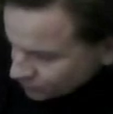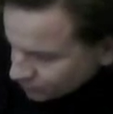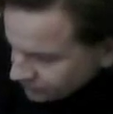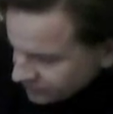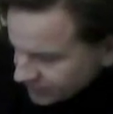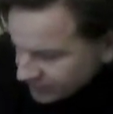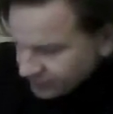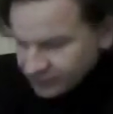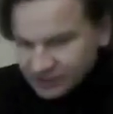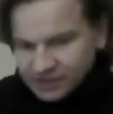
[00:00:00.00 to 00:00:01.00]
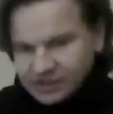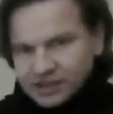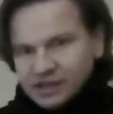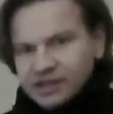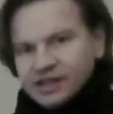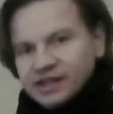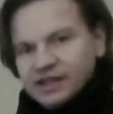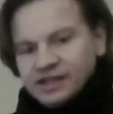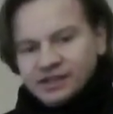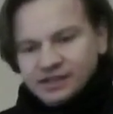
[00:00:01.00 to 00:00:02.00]
over there, and
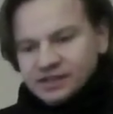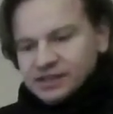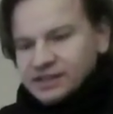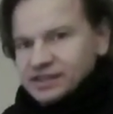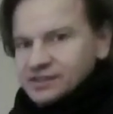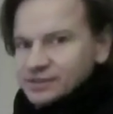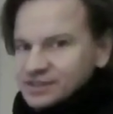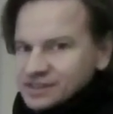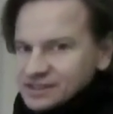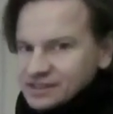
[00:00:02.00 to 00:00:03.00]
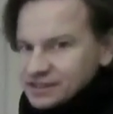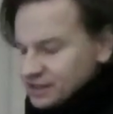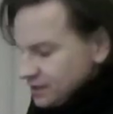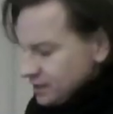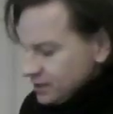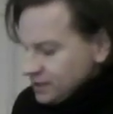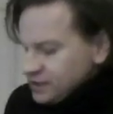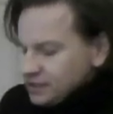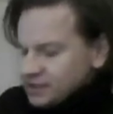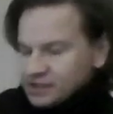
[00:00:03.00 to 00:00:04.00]
then as you can see
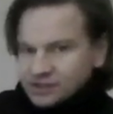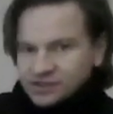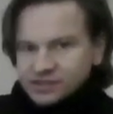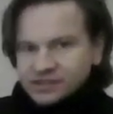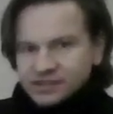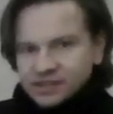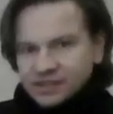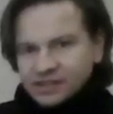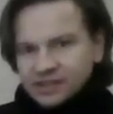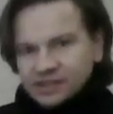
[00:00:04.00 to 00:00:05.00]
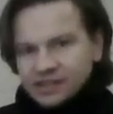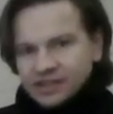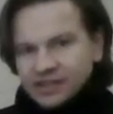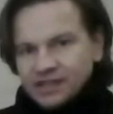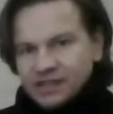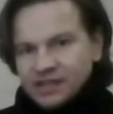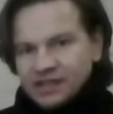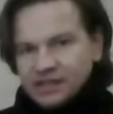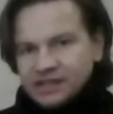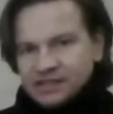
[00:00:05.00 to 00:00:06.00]
I can just
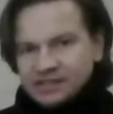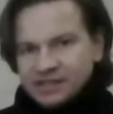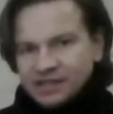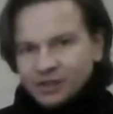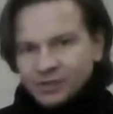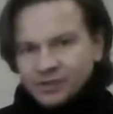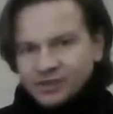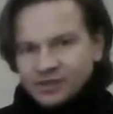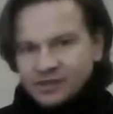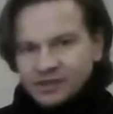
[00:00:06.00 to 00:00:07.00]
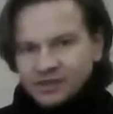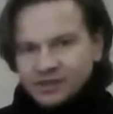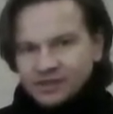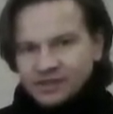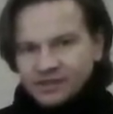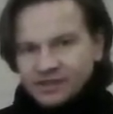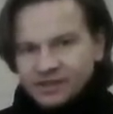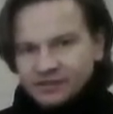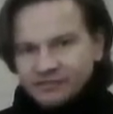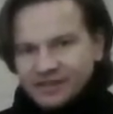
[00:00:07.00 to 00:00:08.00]
ease out
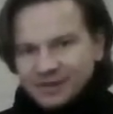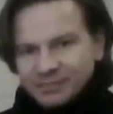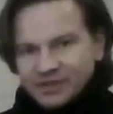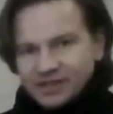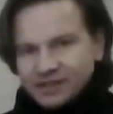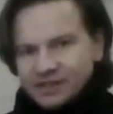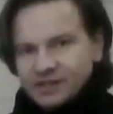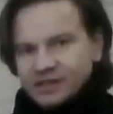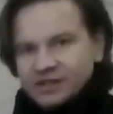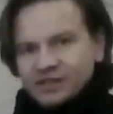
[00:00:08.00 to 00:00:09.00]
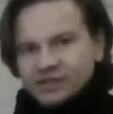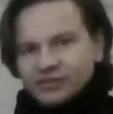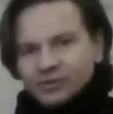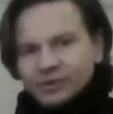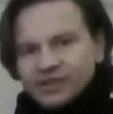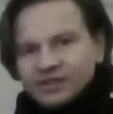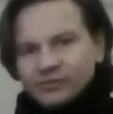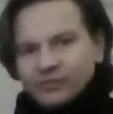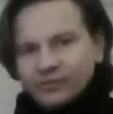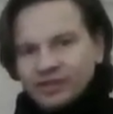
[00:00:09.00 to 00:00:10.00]
the fabric, so you get a
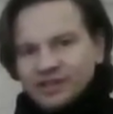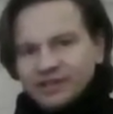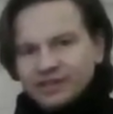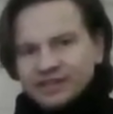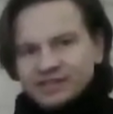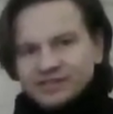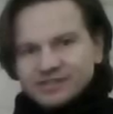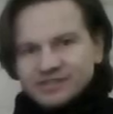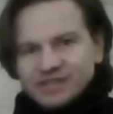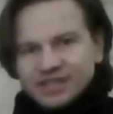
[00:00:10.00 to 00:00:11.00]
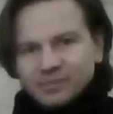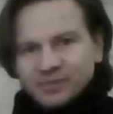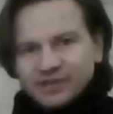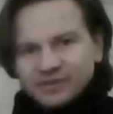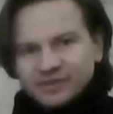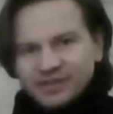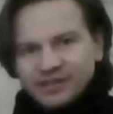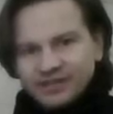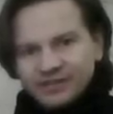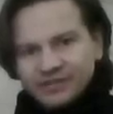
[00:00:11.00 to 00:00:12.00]
really nice shape down
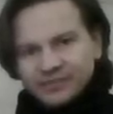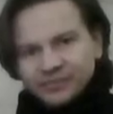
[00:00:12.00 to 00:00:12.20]
here.